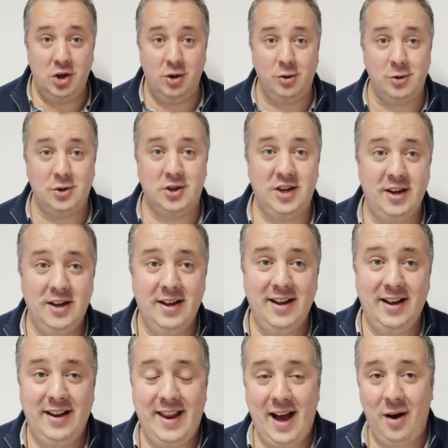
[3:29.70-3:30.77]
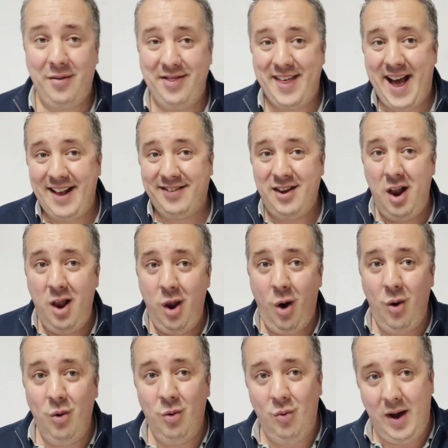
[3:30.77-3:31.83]
news. Now, that's a
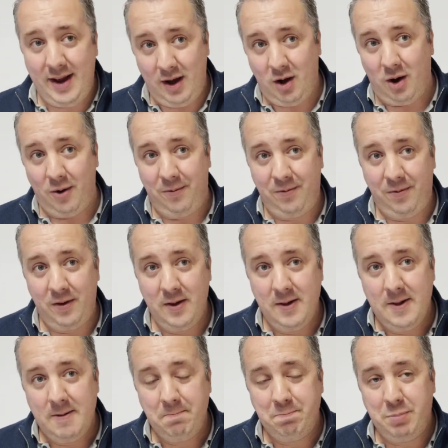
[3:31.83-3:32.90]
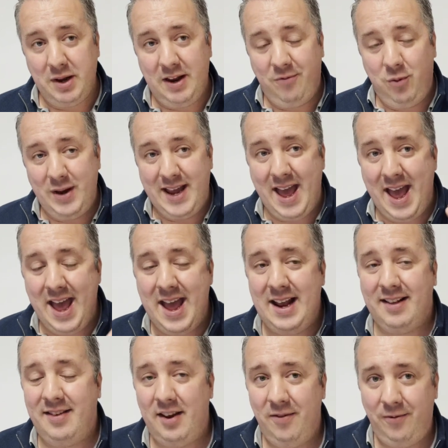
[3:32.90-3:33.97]
long way off. But if we
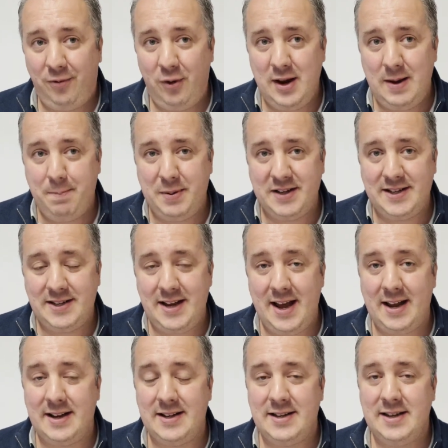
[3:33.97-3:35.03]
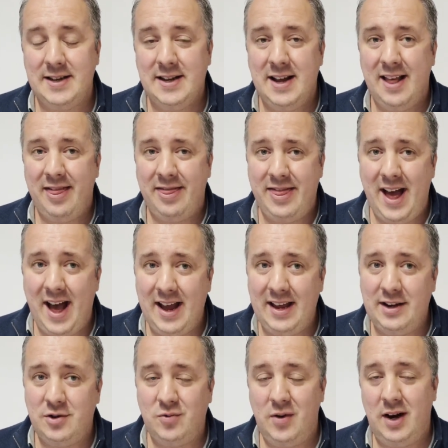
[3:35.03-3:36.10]
hit 3%, that
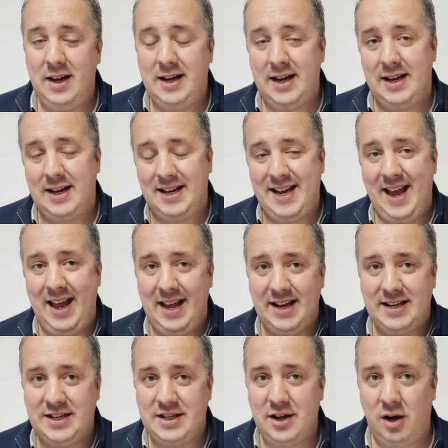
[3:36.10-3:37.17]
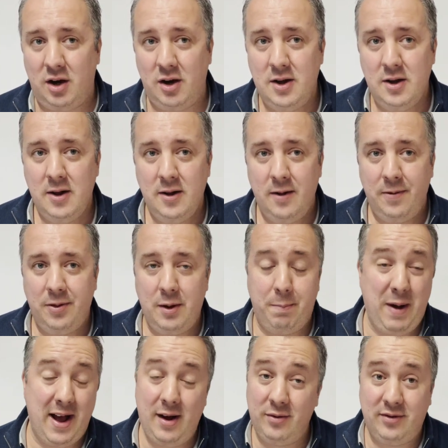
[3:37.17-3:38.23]
is really going to kickstart the
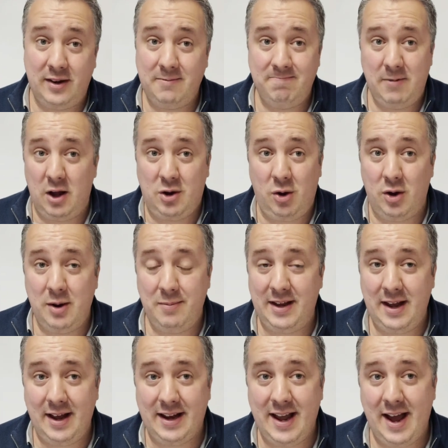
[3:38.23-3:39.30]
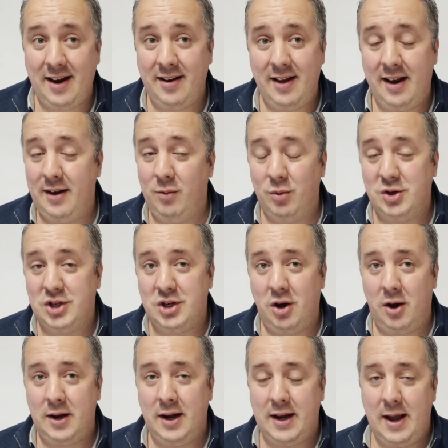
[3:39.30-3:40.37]
housing economy again and it will
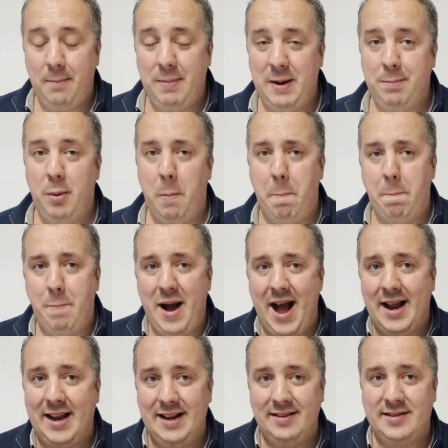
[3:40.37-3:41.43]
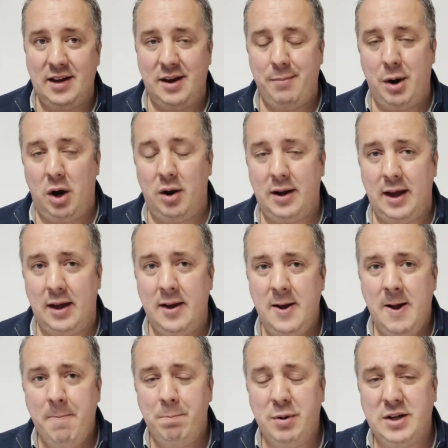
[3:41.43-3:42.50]
start getting people back into the market
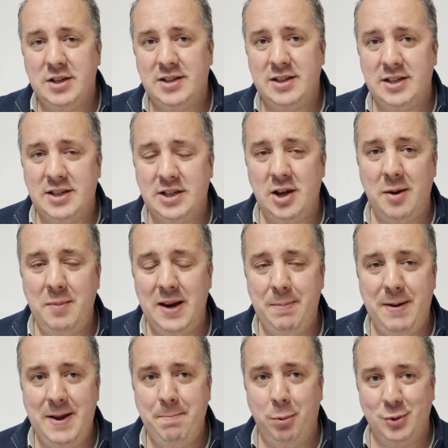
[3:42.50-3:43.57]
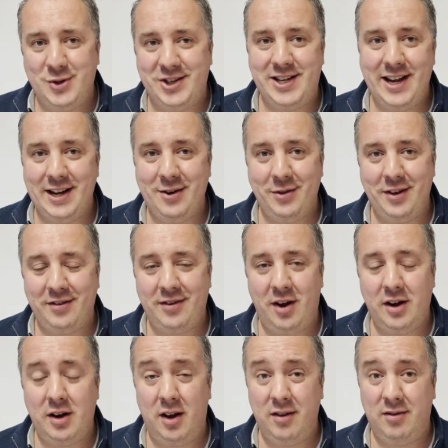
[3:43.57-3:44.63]
because there's so many people sitting on the
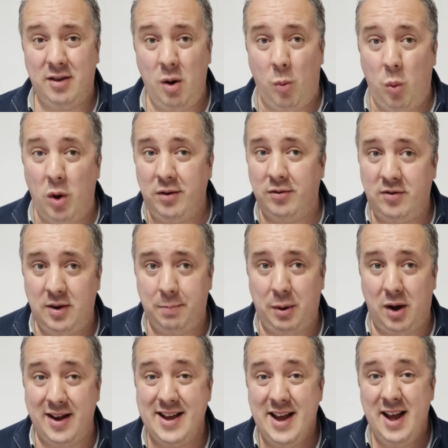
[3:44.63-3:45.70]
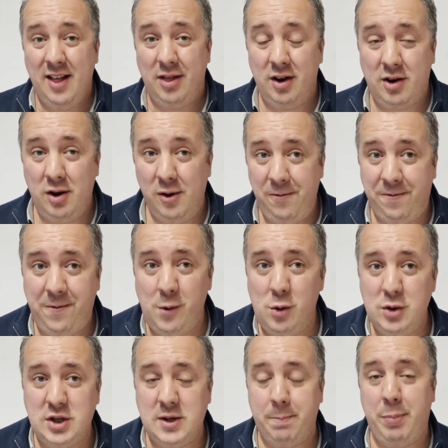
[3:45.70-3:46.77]
sidelines that want to buy, that can
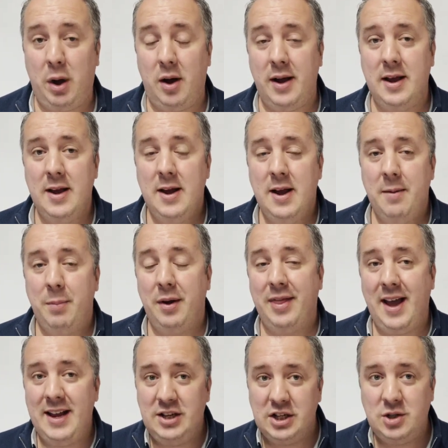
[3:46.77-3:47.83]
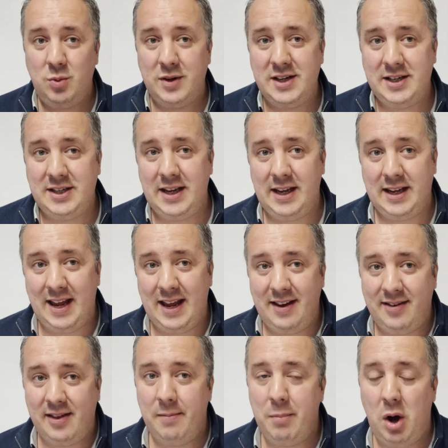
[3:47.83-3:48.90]
afford to buy, but they just want to see,
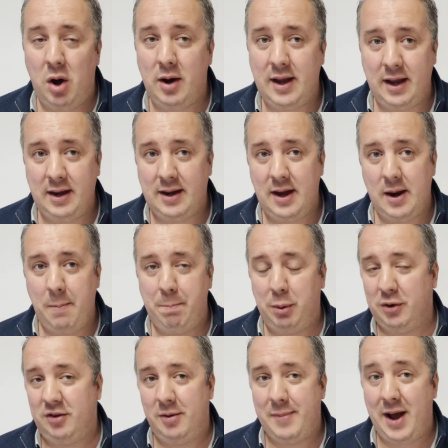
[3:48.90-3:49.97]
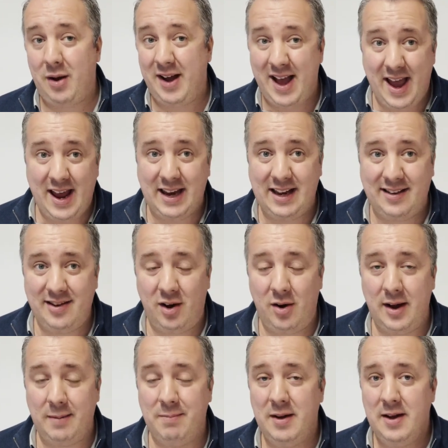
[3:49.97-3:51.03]
is the market going to bottom out at any
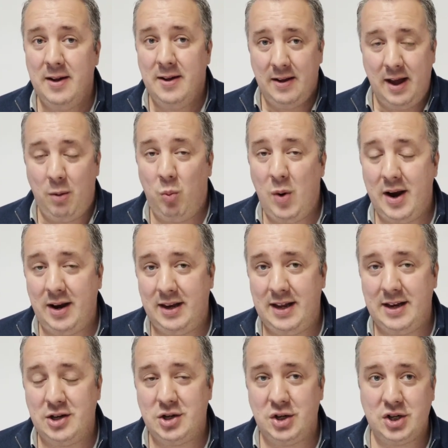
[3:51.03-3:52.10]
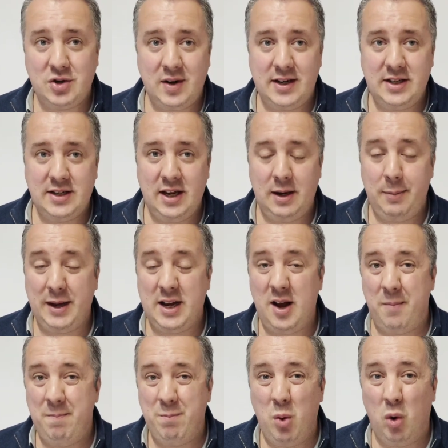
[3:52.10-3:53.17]
time? And when are the interest rates going to
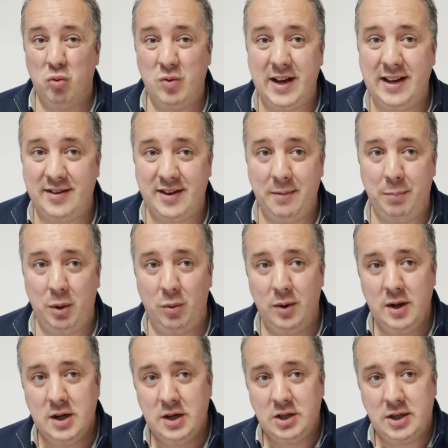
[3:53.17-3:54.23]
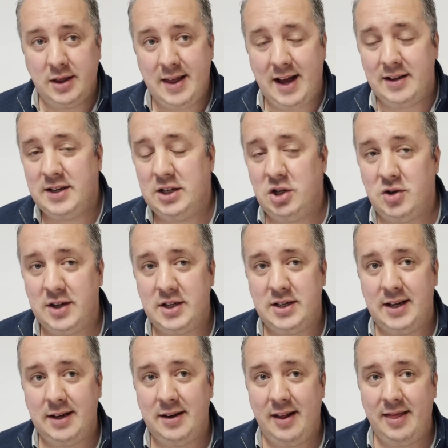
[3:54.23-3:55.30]
become more reasonable? So that's
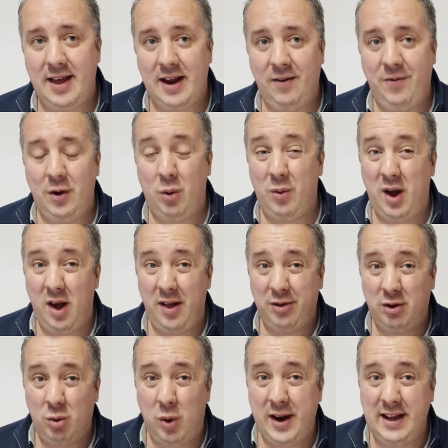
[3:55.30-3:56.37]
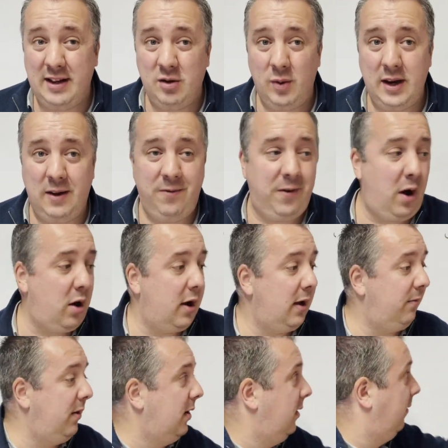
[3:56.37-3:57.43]
interesting that they feel at
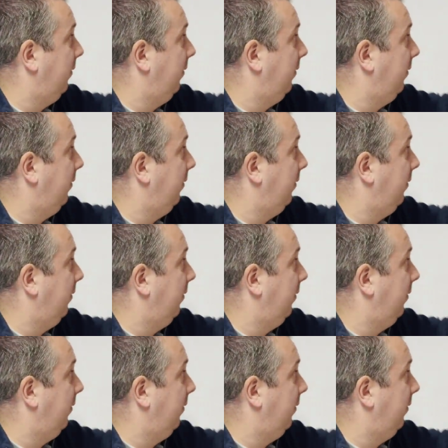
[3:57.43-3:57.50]
2025